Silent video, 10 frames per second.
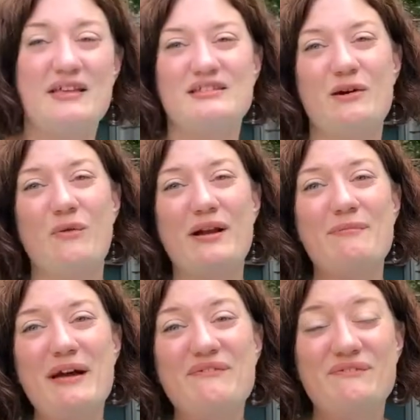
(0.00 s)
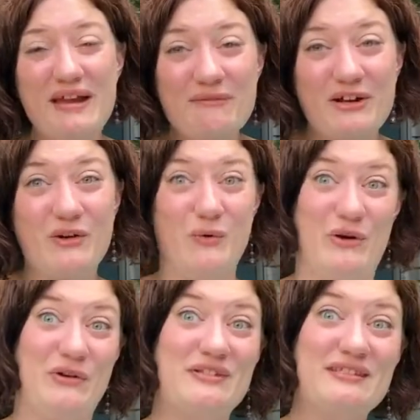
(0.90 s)
So one of my favorite
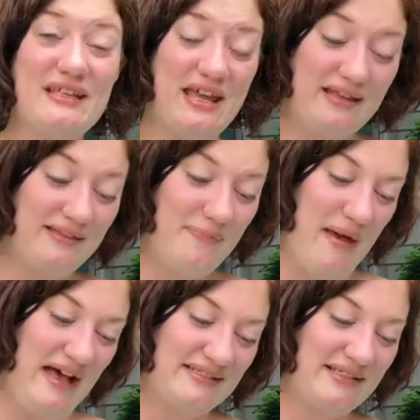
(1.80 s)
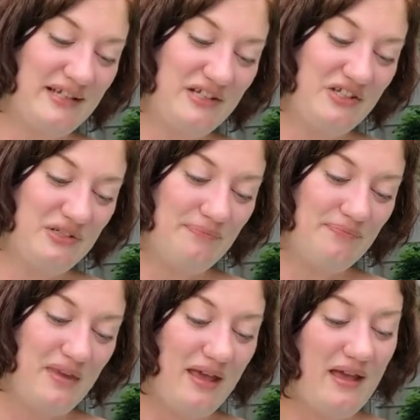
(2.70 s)
quotes in the passage
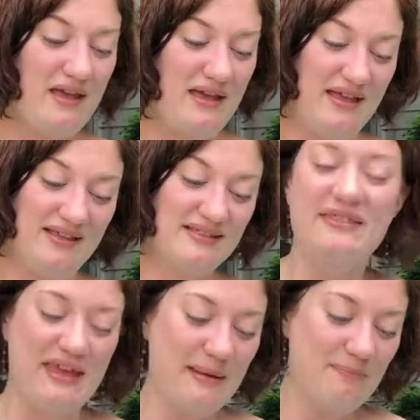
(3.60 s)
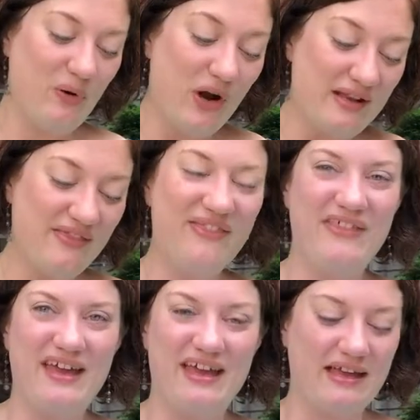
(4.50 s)
is, "The important
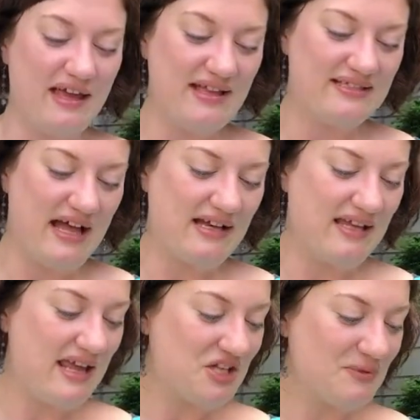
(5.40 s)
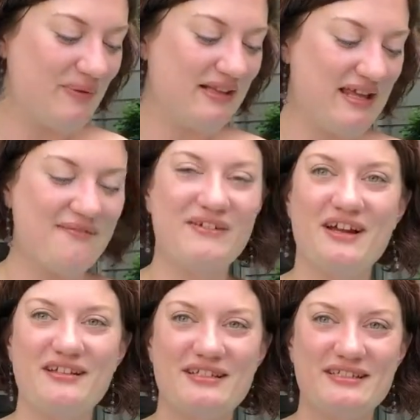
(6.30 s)
thing is that each
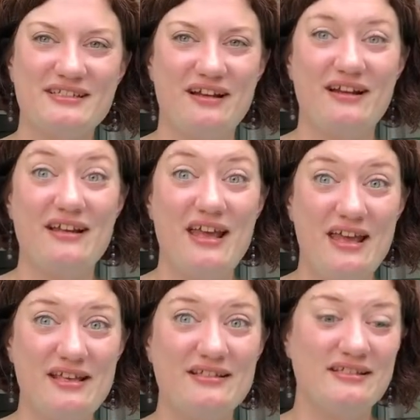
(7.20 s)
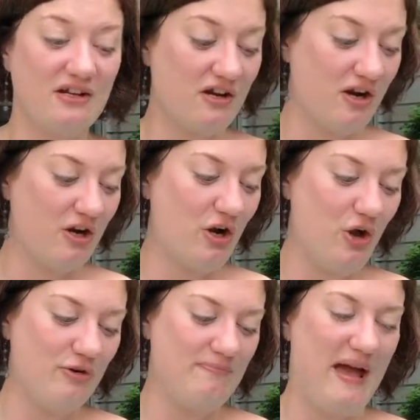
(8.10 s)
believer discern his or her
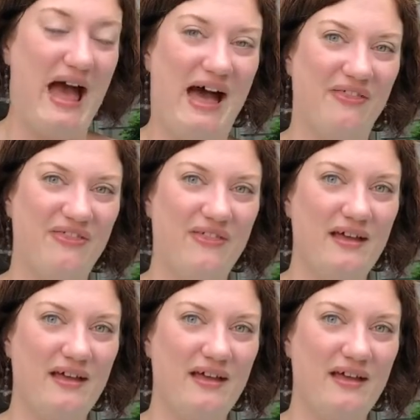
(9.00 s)
own path,